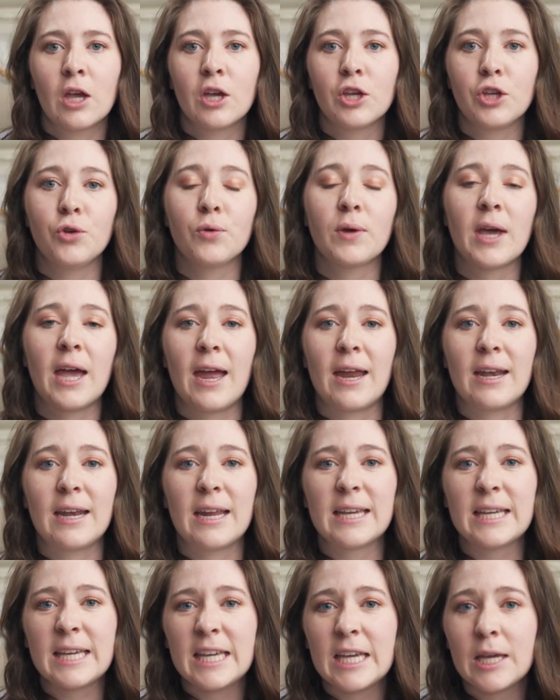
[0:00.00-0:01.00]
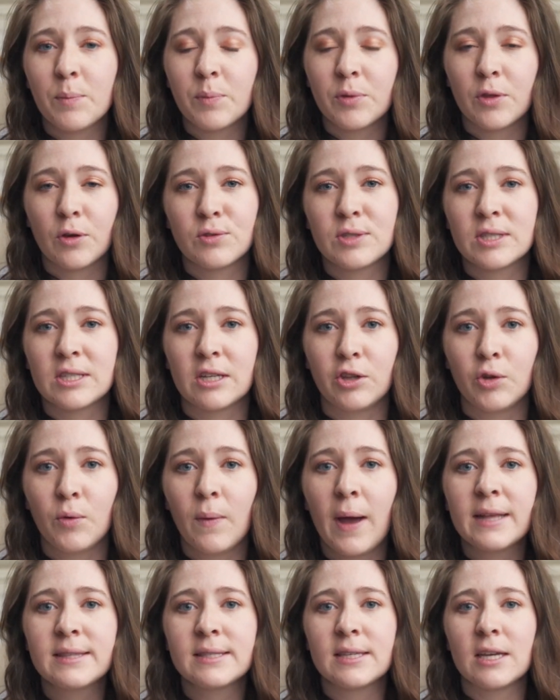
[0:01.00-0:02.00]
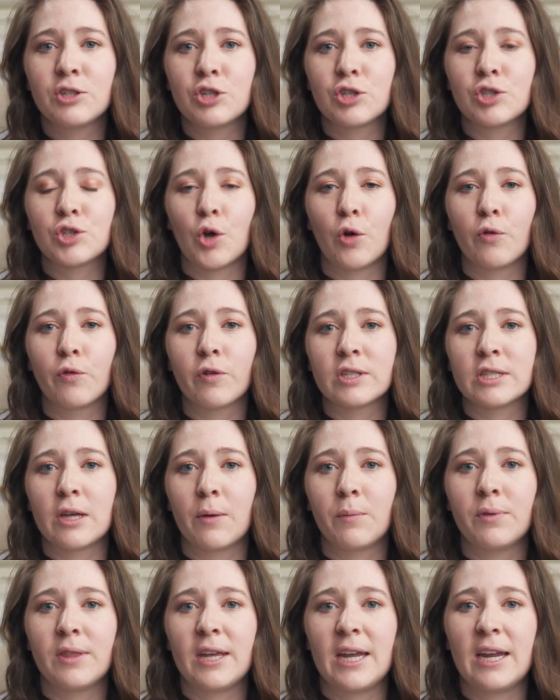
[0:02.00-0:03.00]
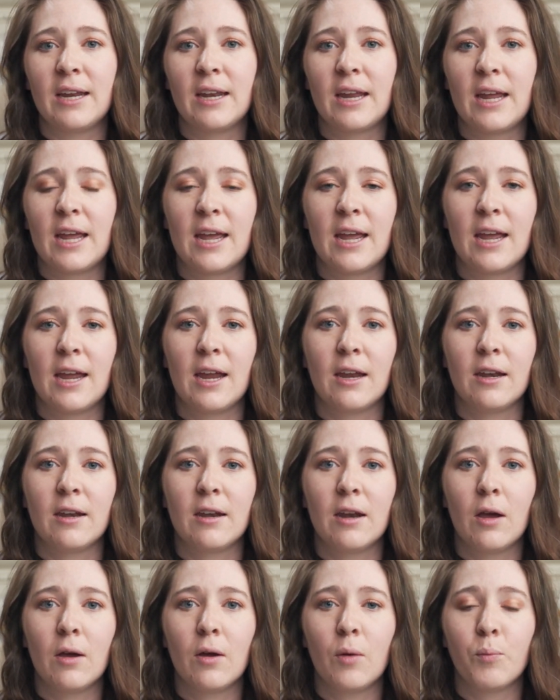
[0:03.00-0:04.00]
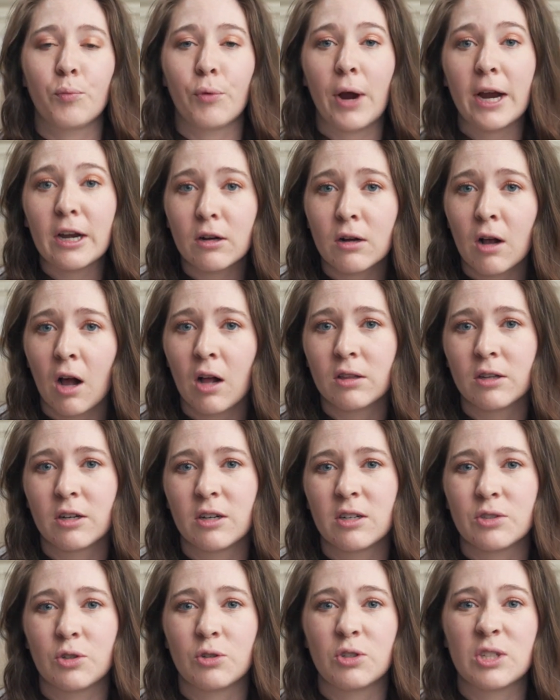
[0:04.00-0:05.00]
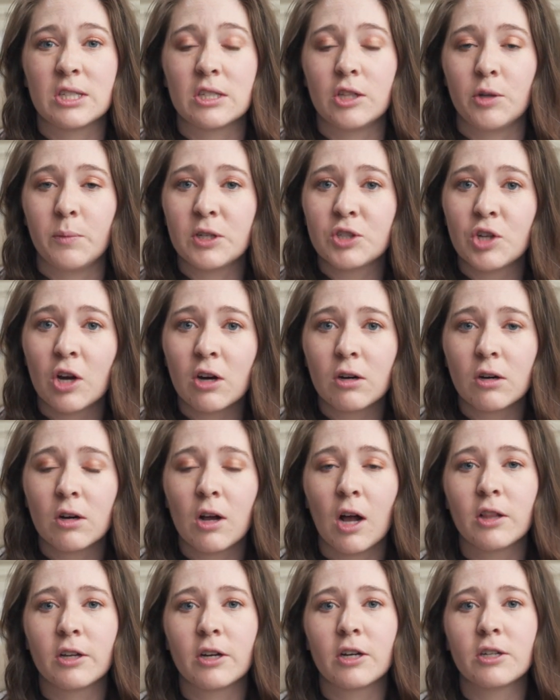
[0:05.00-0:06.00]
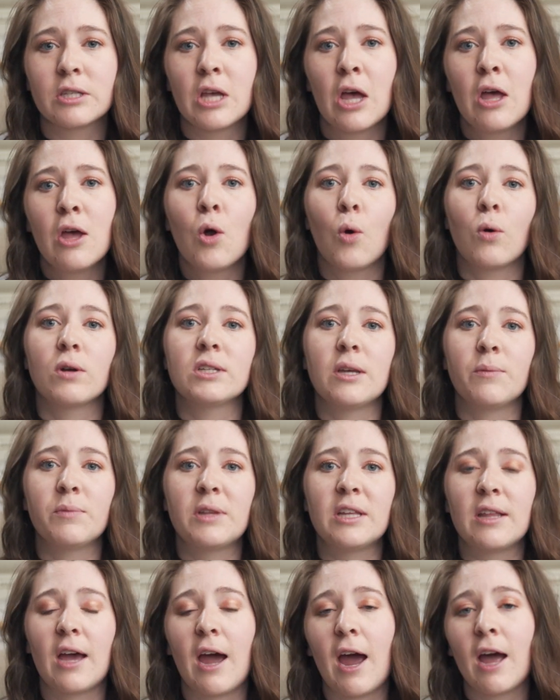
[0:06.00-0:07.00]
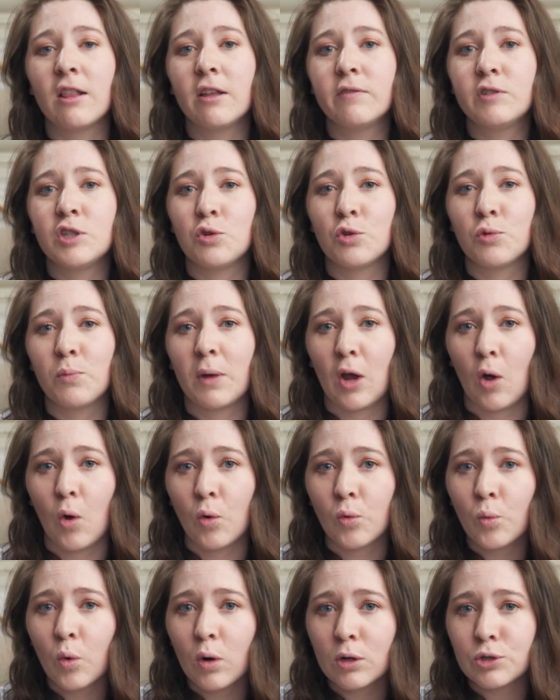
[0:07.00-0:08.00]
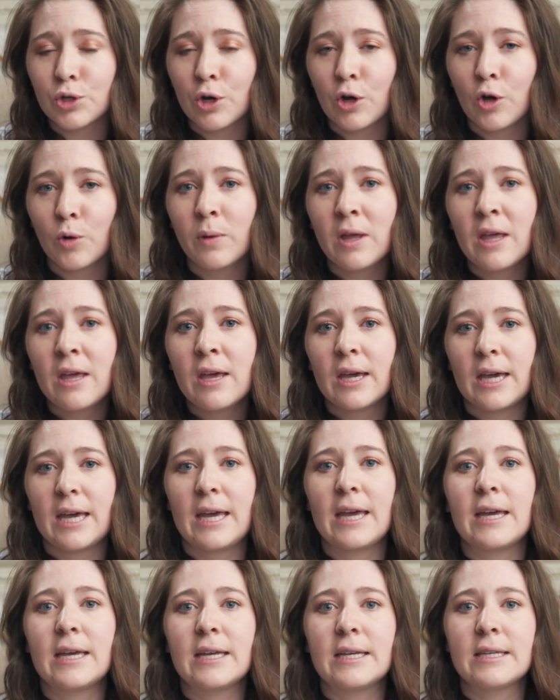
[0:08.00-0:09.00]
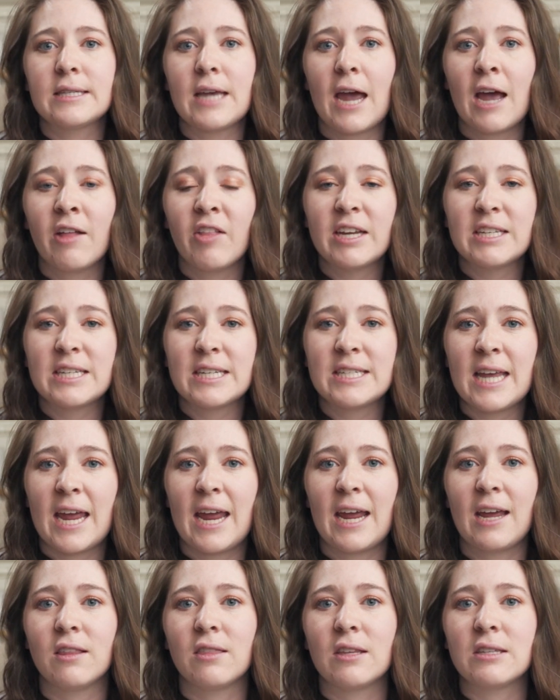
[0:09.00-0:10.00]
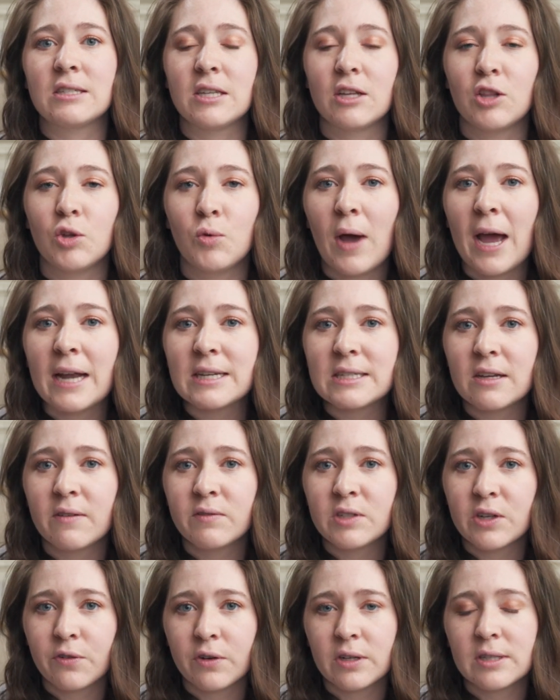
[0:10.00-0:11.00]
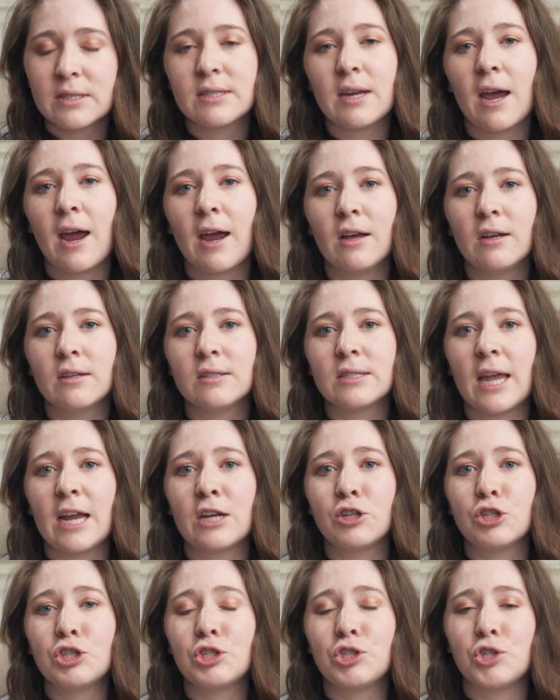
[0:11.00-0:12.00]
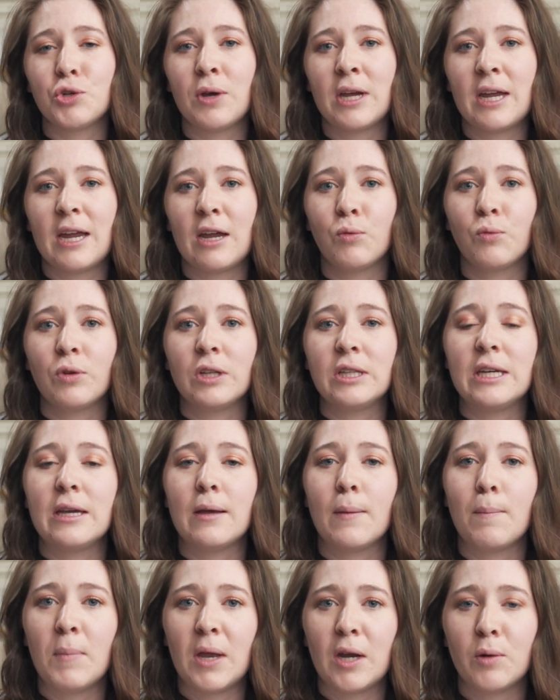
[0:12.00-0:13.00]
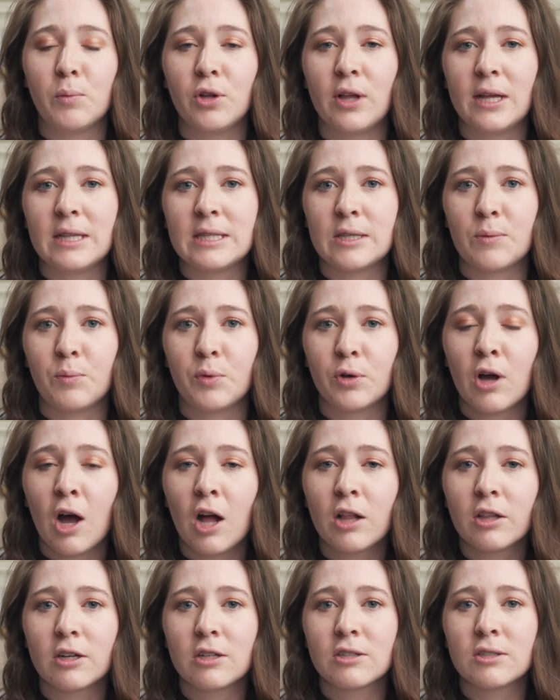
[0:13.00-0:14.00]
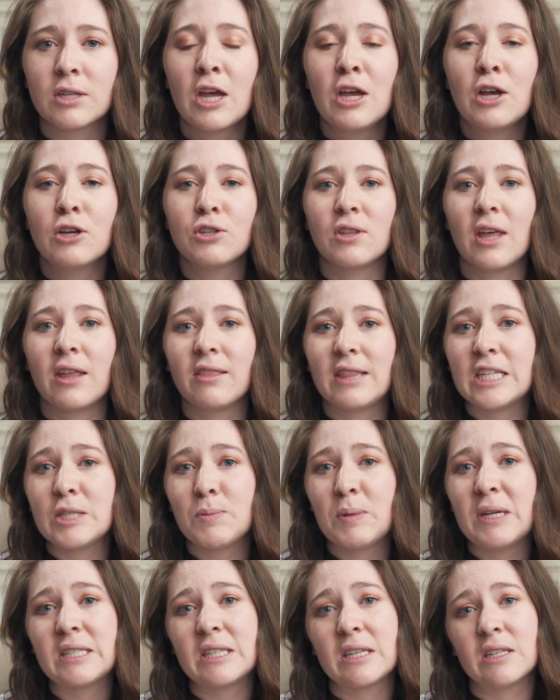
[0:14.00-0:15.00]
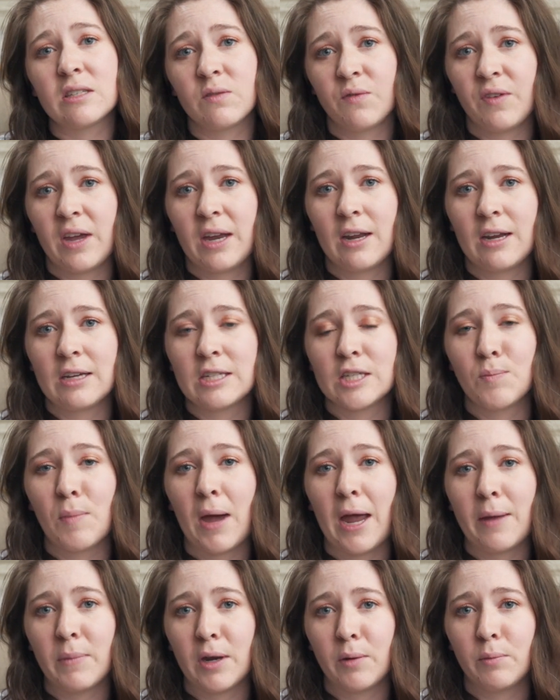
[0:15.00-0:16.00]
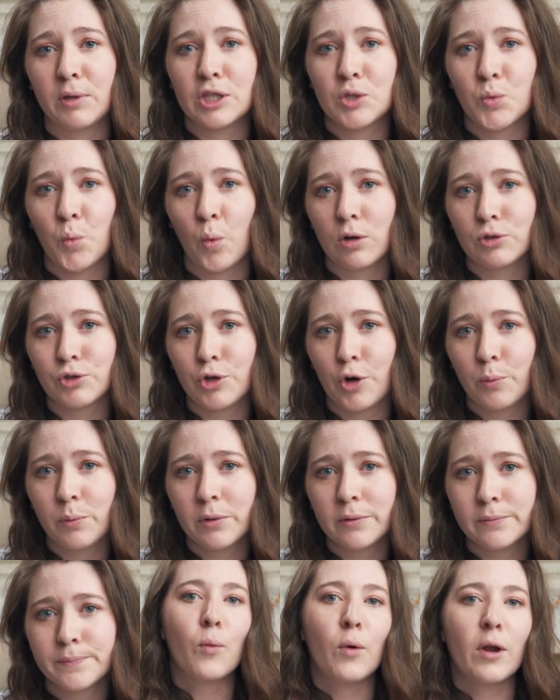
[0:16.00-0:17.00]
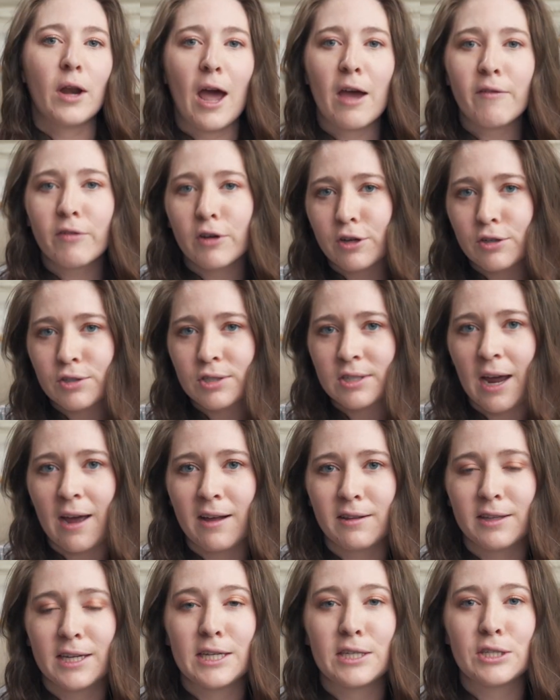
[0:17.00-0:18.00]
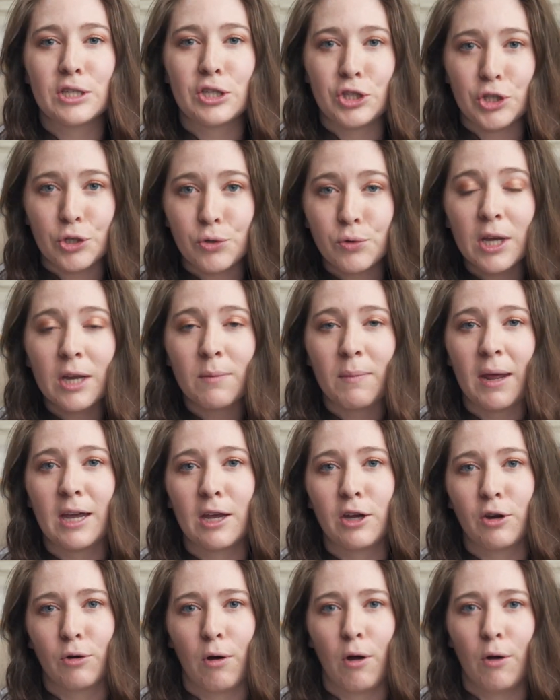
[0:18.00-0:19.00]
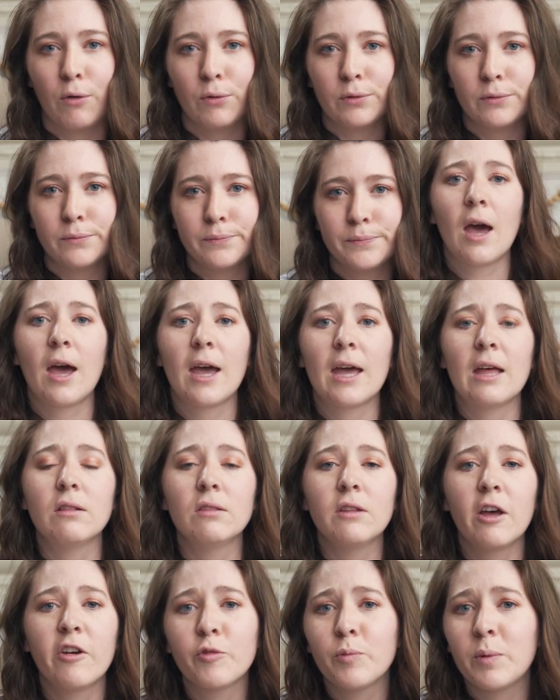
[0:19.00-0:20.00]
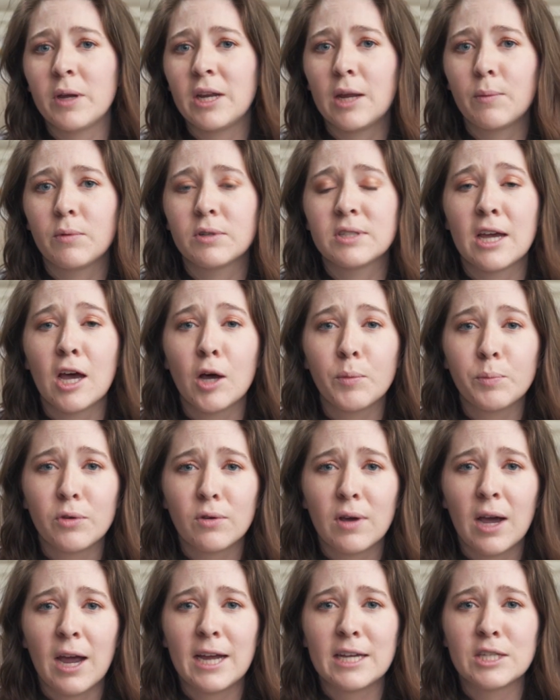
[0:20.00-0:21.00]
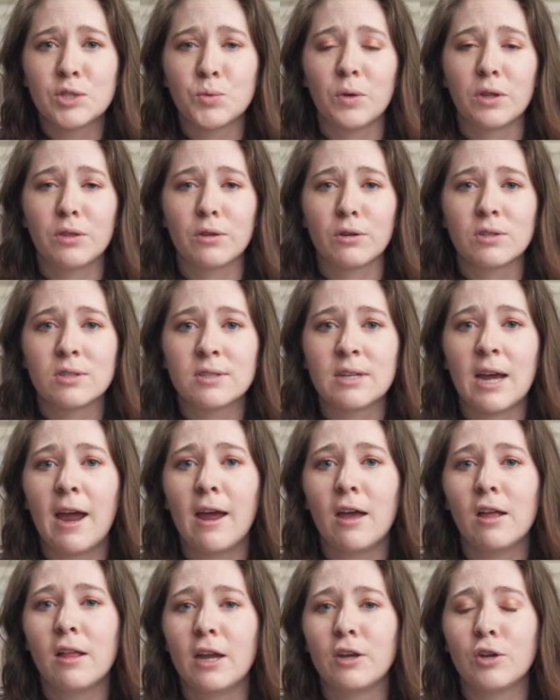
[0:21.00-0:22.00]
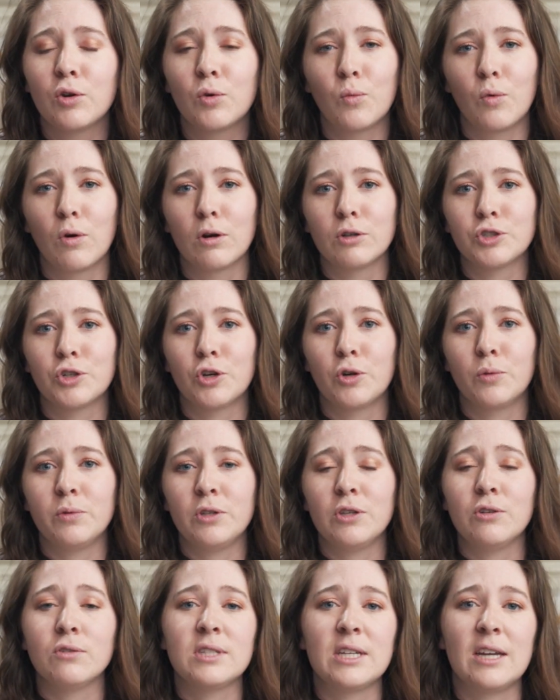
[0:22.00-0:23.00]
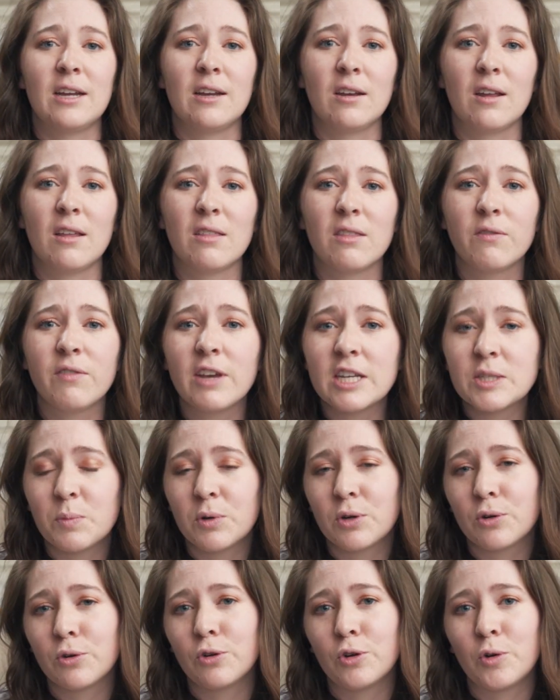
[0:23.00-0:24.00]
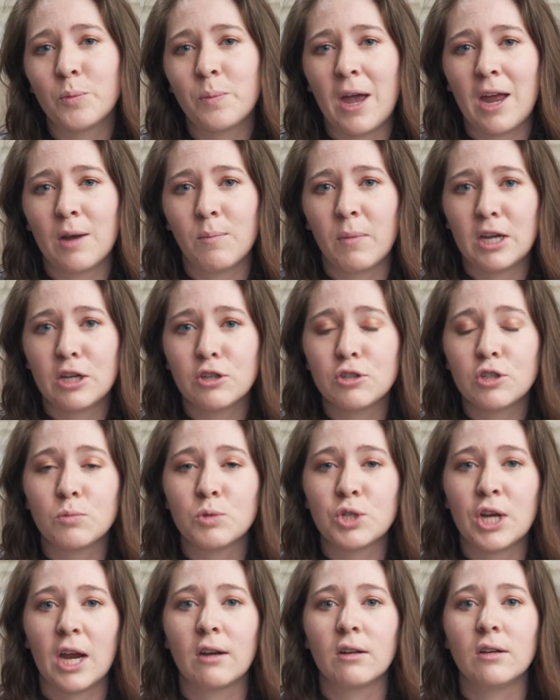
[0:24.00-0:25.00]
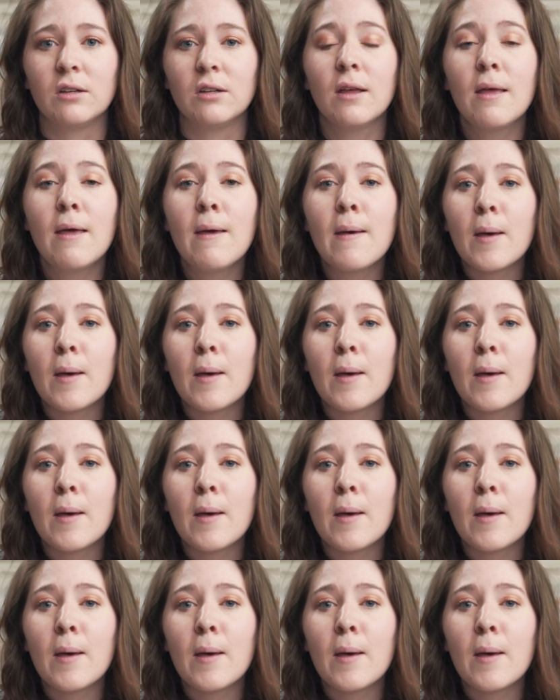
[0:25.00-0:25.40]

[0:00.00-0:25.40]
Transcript: You can keep those silhouettes and just go for something in brighter colors or just a little bit darker colors. Or something that I love to do with my own wardrobe is I like to take the silhouette of different styles and just do it in really minimal and simple colors so that these pieces fit into my minimalist wardrobe. Whatever your style is, you can make it your own. I love being able to help you guys with your style and your wardrobe using the Facebook group and my YouTube channel.